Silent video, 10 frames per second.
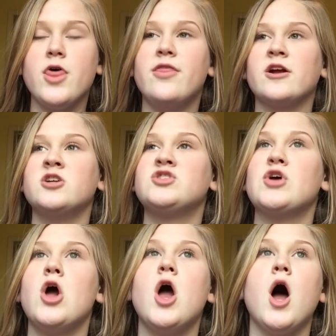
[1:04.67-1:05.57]
There's
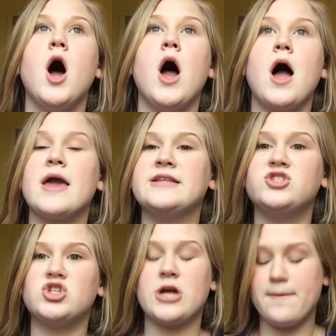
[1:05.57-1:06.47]
an
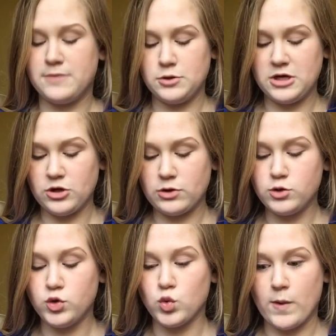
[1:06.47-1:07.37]
Instagram beauty
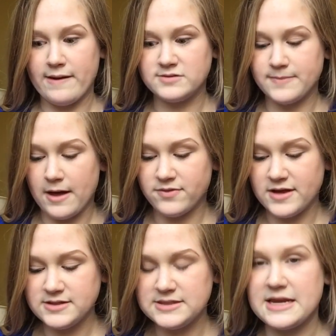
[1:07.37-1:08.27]
guru who raves about
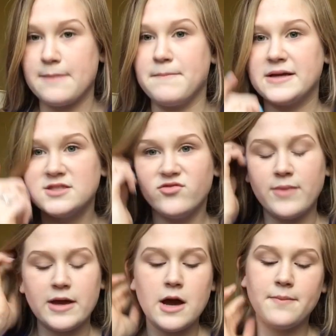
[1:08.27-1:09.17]
this named Mix of
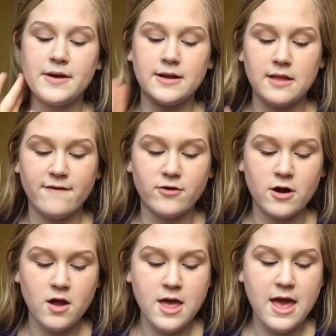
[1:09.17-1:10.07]
Makeup, and I love
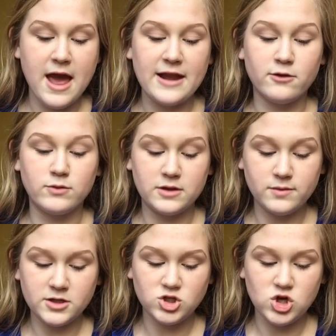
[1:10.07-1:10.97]
her and I really
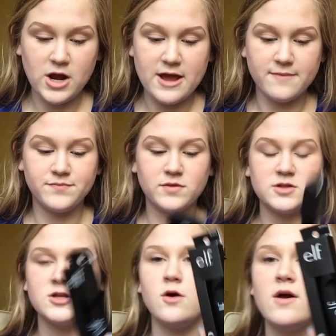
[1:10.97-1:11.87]
wanted to try it.
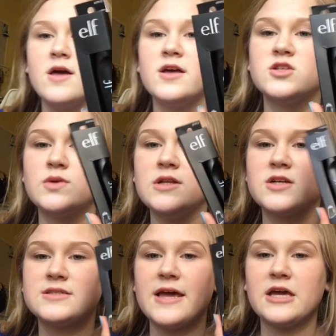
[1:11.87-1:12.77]
So that's what it
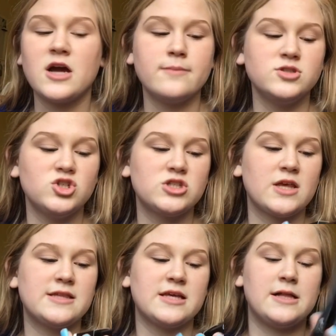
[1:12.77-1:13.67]
looks like. It comes in just
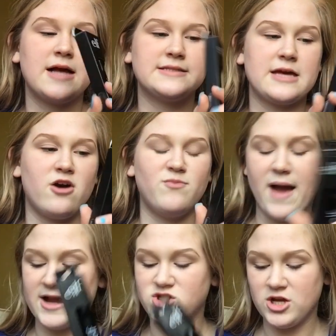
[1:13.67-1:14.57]
like the classic E L F
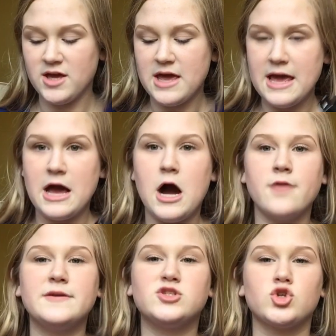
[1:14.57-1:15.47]
packaging.
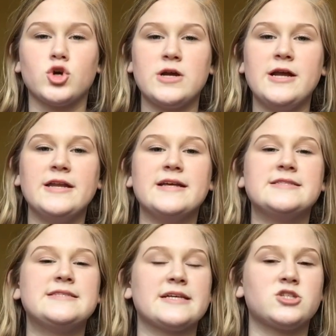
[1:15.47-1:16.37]
On the screen
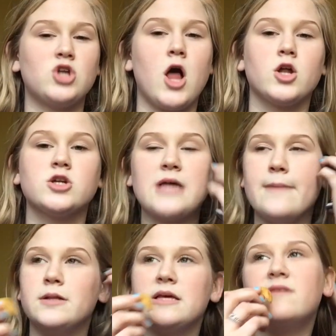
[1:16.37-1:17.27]
it's six dollars, I
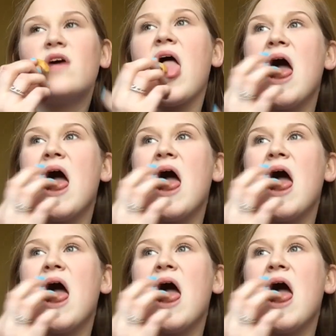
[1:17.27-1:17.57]
believe.